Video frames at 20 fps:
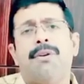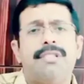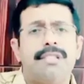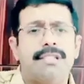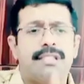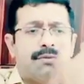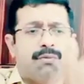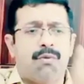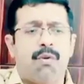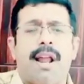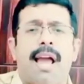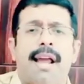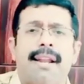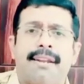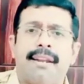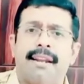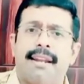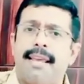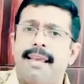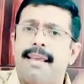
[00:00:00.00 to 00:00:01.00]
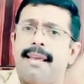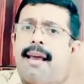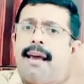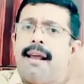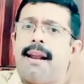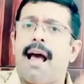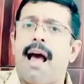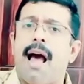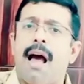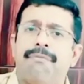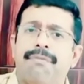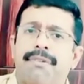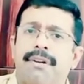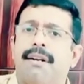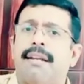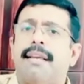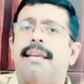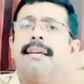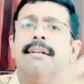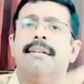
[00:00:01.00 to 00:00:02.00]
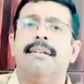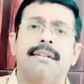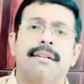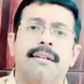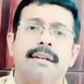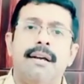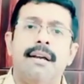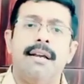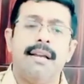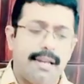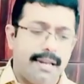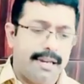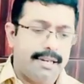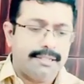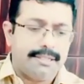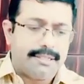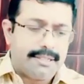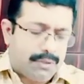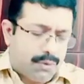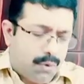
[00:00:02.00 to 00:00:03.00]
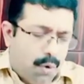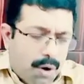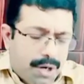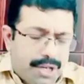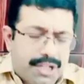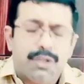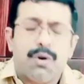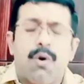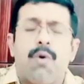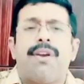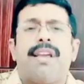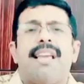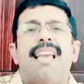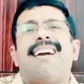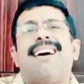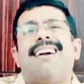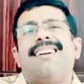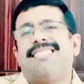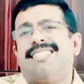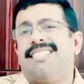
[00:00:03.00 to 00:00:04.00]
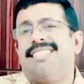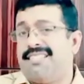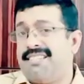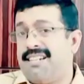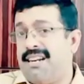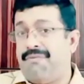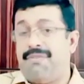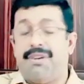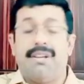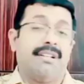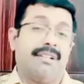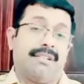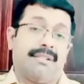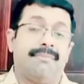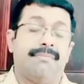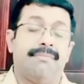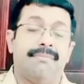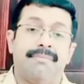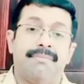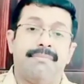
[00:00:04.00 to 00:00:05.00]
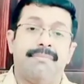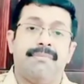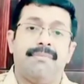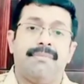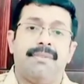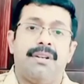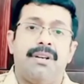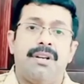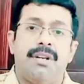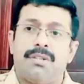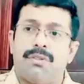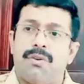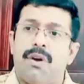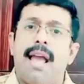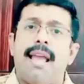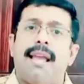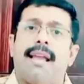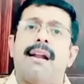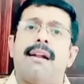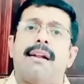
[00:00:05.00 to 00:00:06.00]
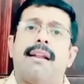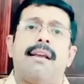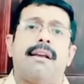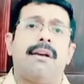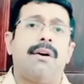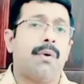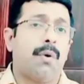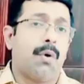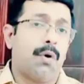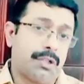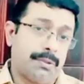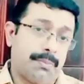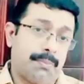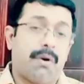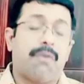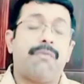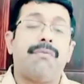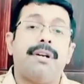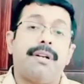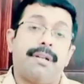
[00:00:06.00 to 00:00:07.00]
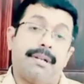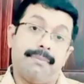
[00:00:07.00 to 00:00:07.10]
Because it's volatile. Year after year, it's not showing a consistent figure. So I can take gross profit.